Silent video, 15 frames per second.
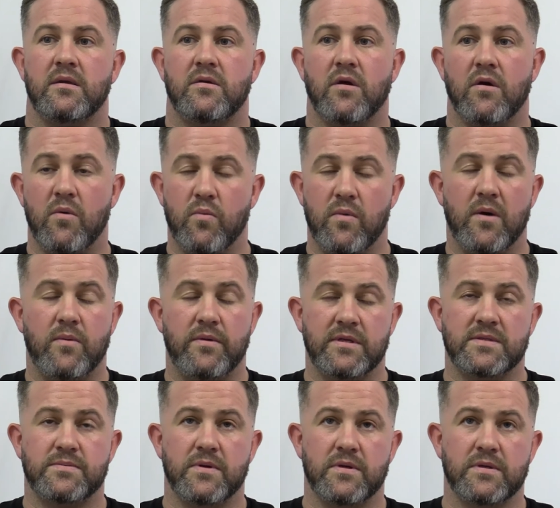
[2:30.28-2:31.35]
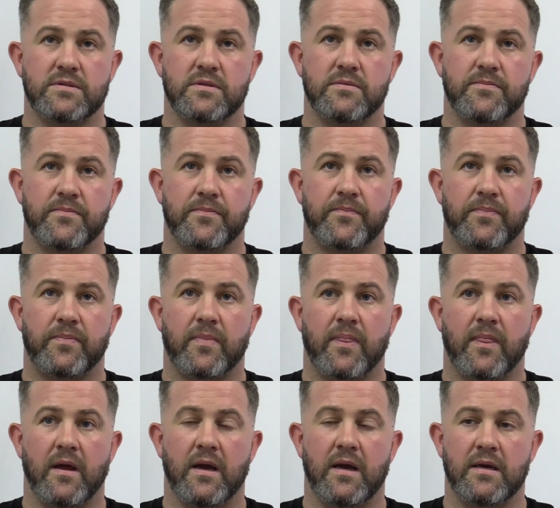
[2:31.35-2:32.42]
got on well with this person
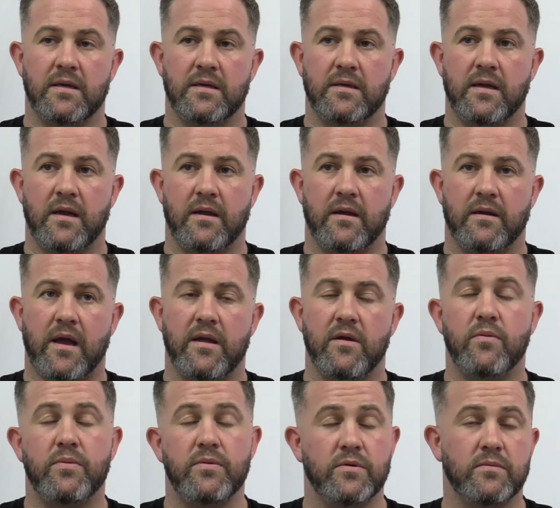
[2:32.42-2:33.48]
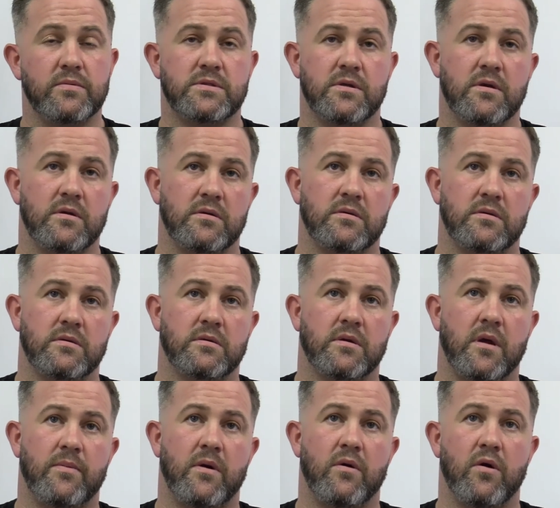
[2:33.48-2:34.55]
and I opened up to her
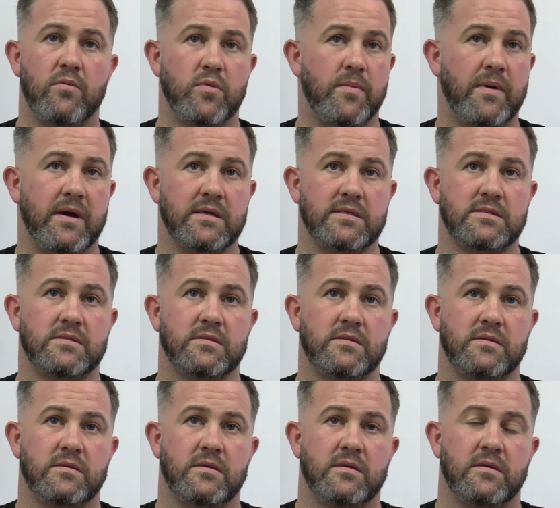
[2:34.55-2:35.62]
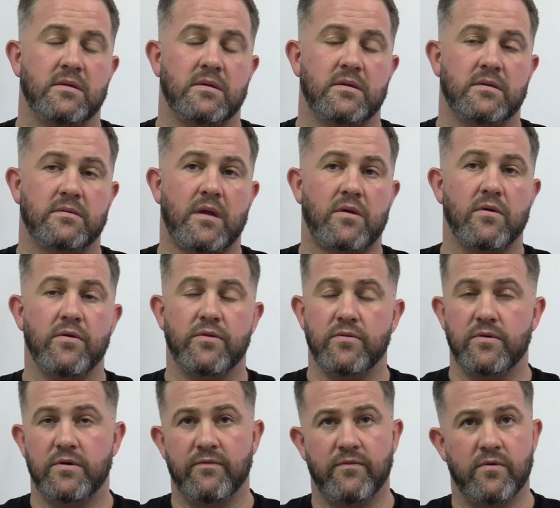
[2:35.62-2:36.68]
about all my past. I'd gone
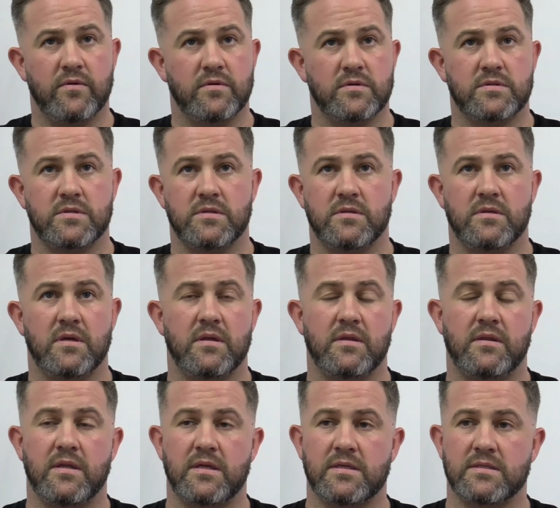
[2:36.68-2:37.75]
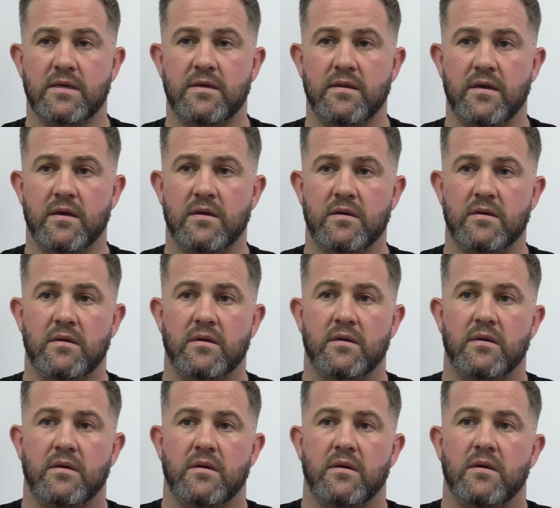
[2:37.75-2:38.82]
through a divorce and things like that.
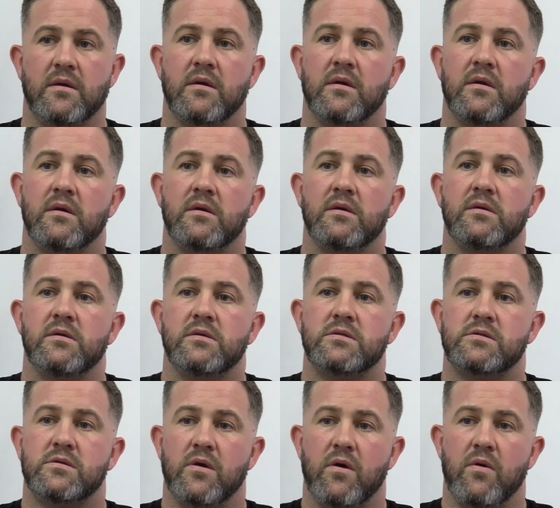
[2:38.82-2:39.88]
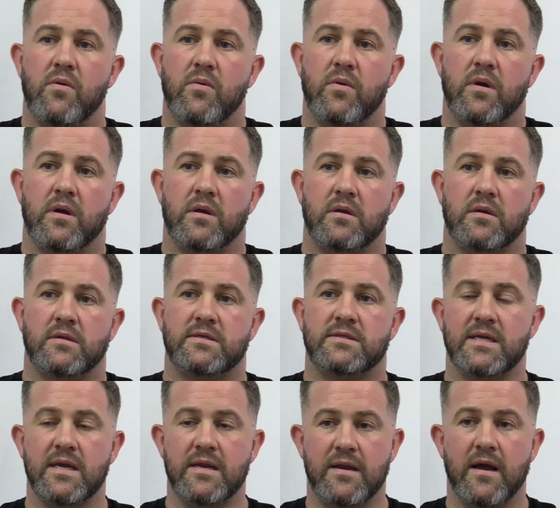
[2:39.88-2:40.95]
So
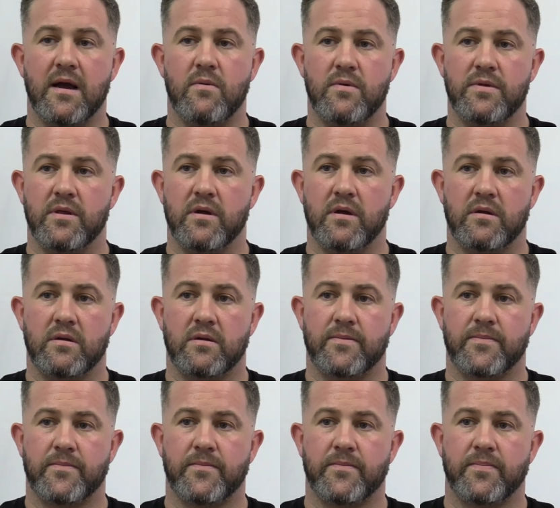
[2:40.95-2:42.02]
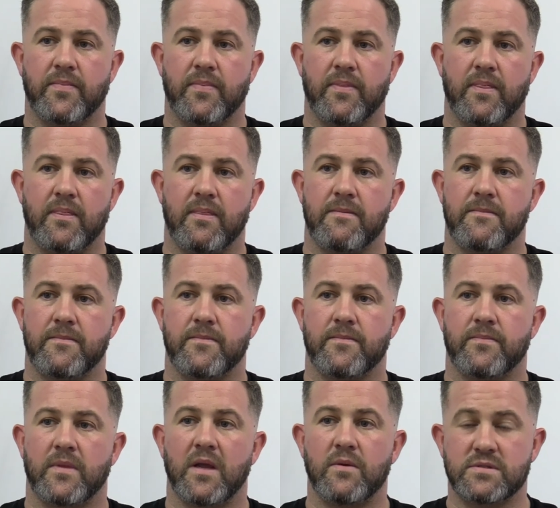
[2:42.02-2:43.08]
sitting down with her,
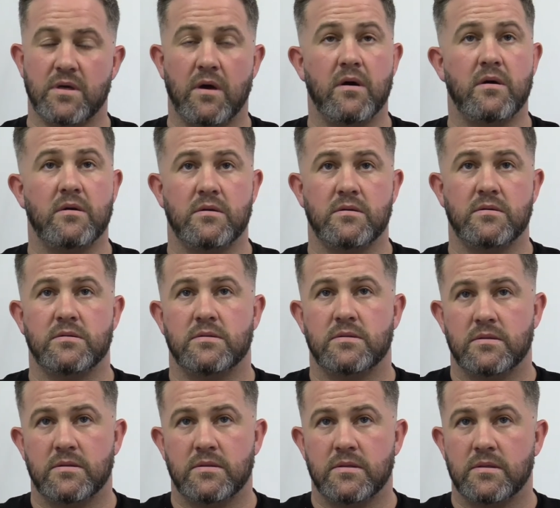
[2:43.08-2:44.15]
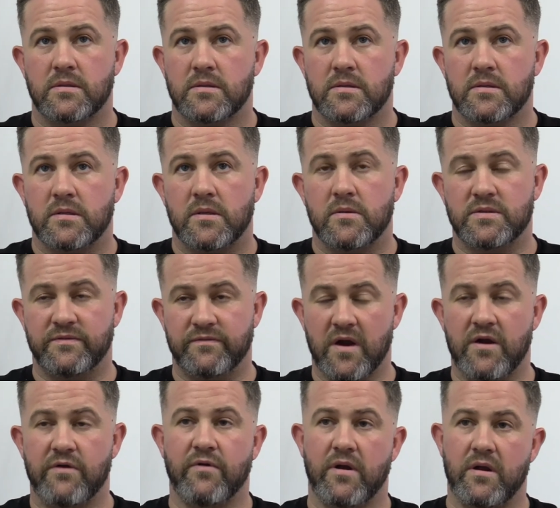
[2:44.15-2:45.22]
it was hard. It was
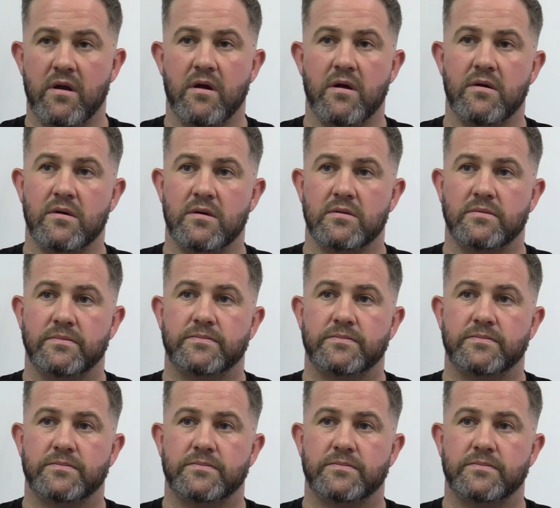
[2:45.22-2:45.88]
very, very hard.